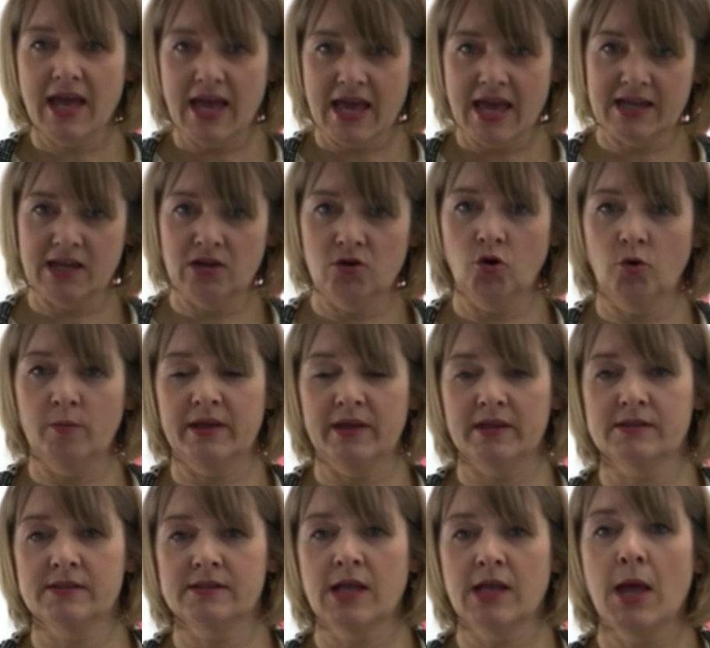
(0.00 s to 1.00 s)

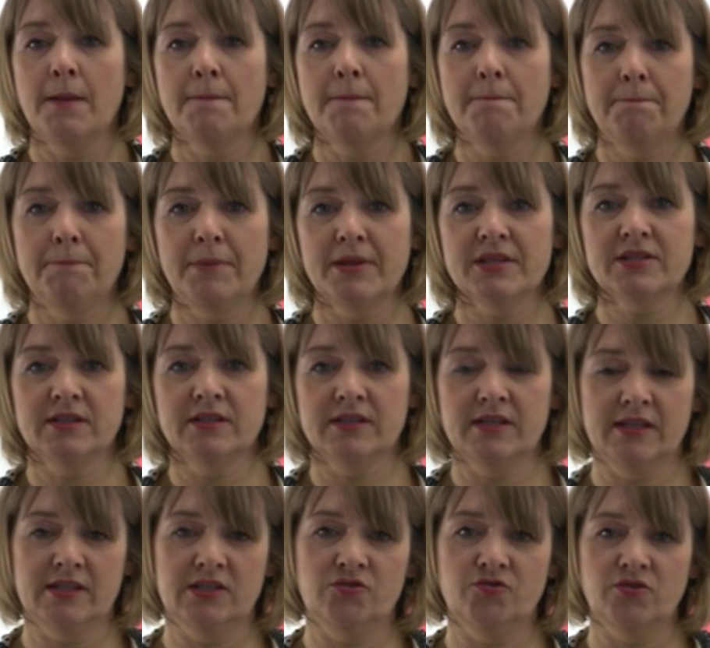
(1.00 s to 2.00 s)
economics, business
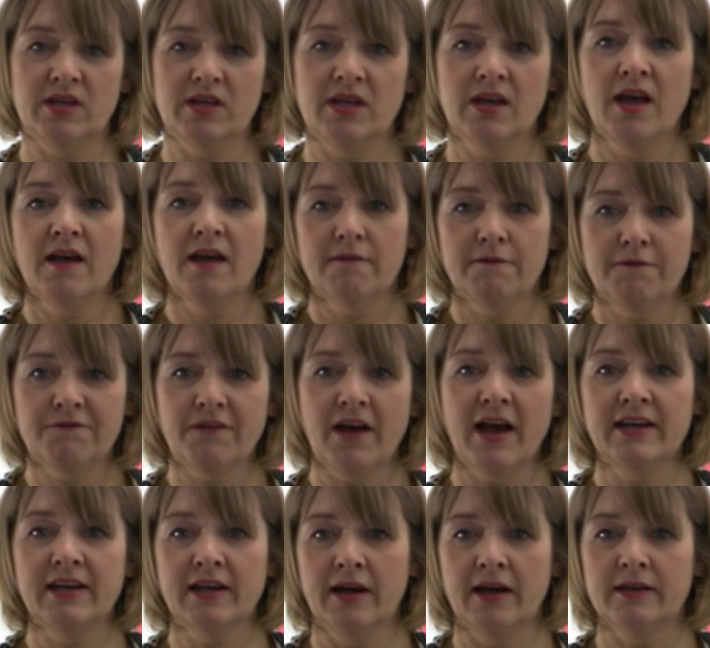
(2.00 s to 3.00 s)
history,
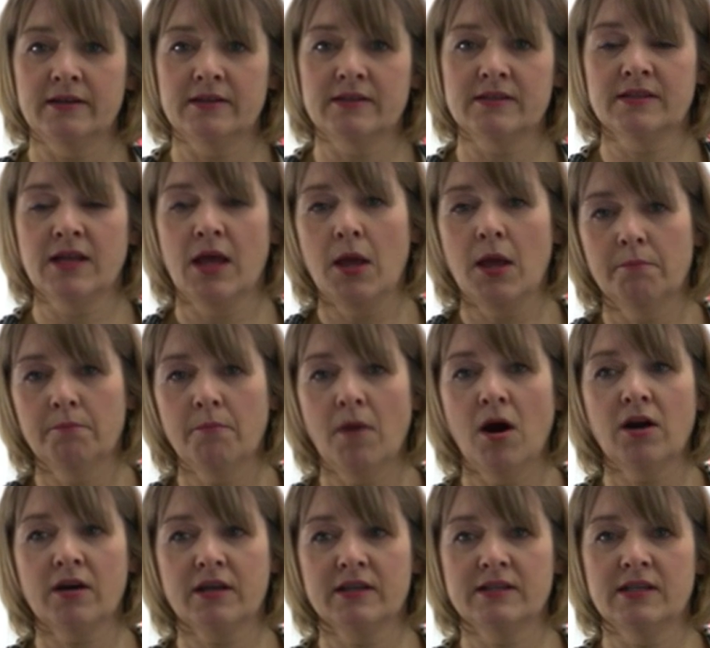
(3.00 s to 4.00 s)
finance,
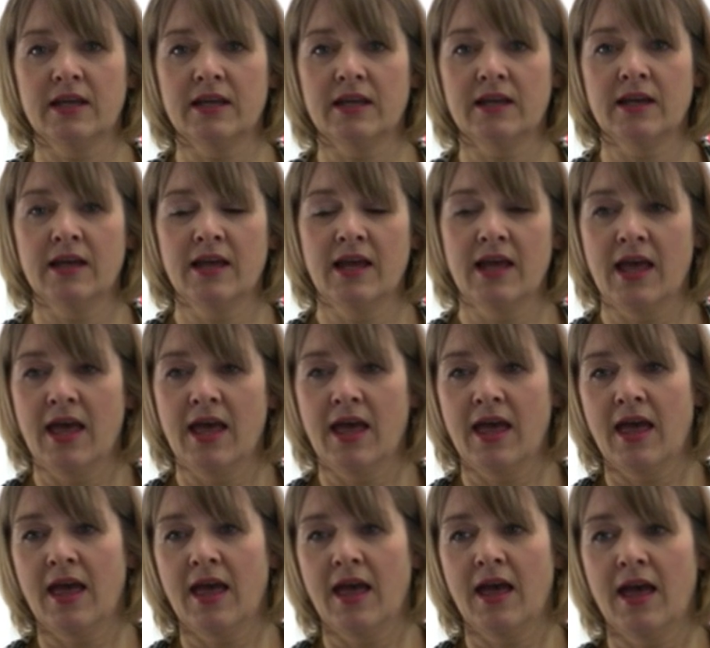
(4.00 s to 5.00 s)
marketing,
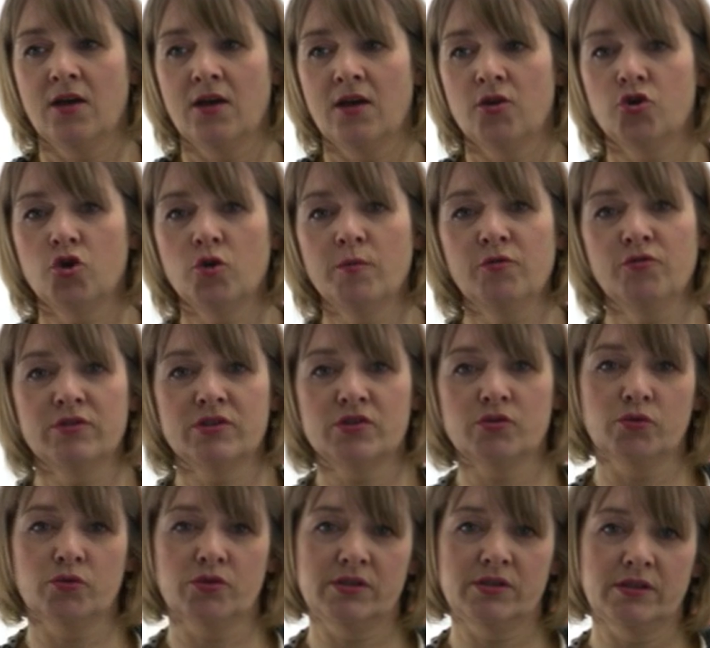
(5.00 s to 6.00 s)
human
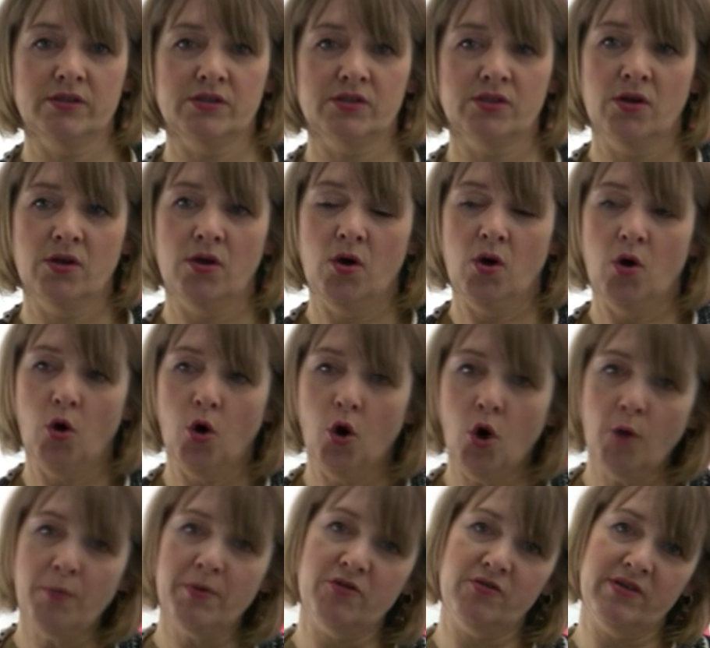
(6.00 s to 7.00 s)
resources,
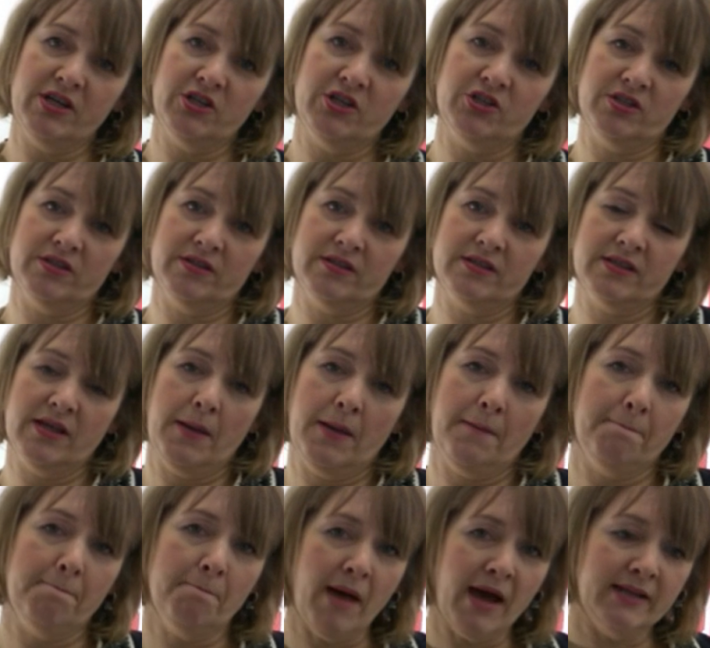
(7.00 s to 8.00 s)
operations,
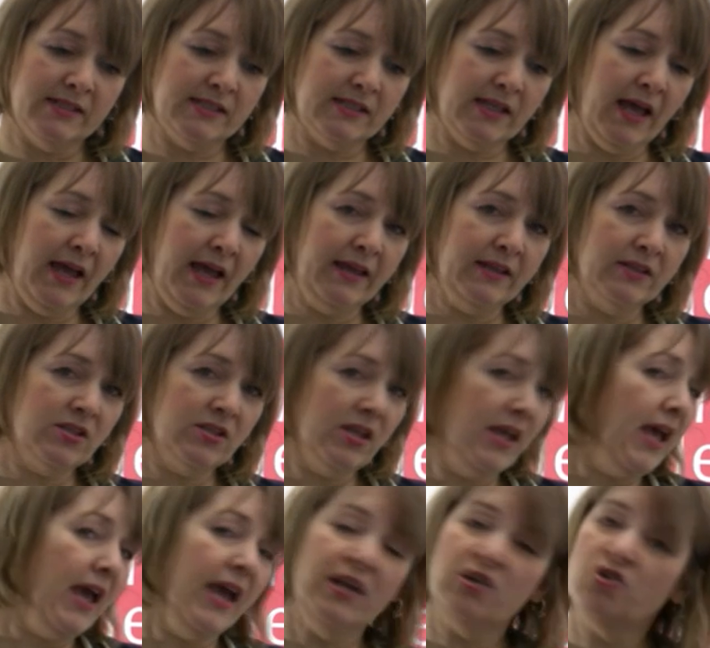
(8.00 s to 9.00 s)
man science.
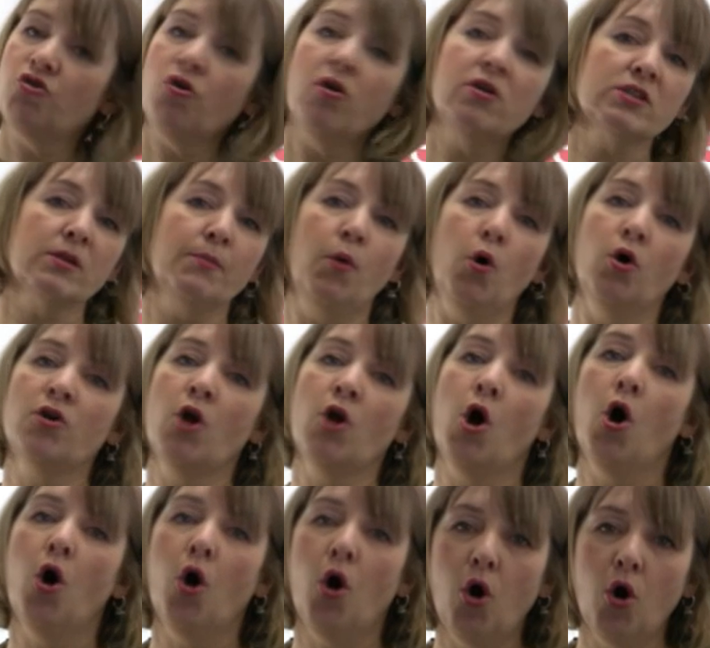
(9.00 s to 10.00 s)
It draws
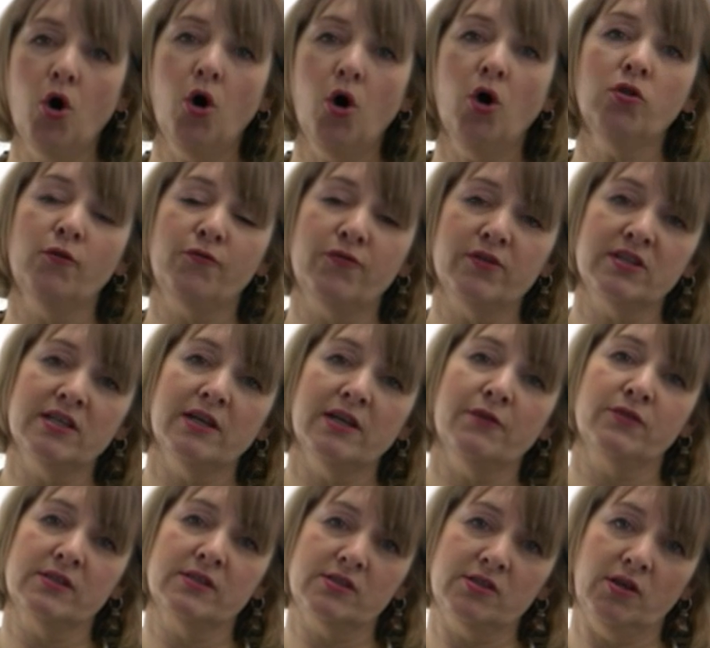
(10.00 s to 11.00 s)
upon all of the
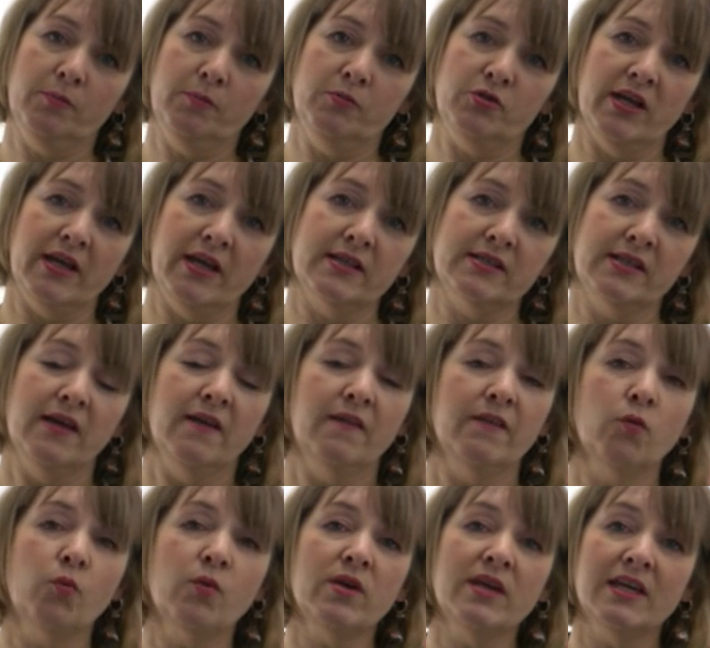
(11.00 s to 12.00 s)
different subjects
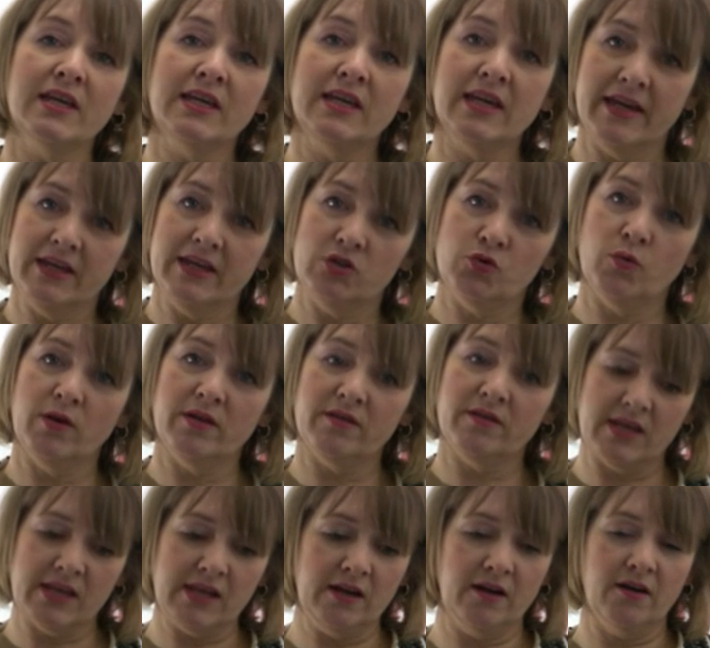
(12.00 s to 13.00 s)
that we engage
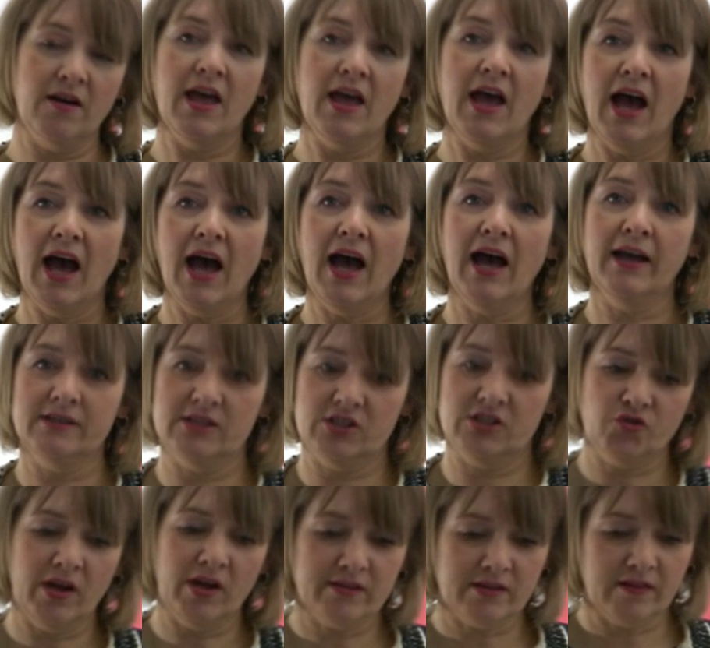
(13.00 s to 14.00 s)
with here at
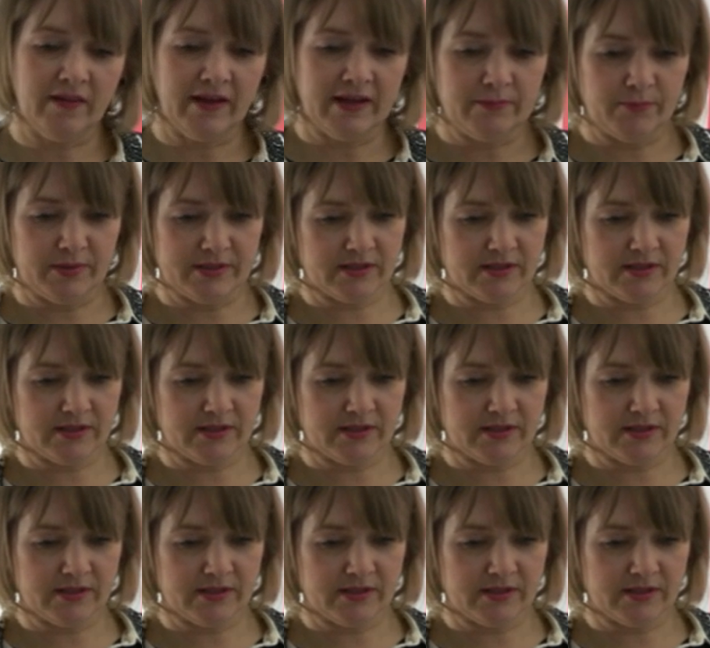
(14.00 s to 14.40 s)
Strathclyde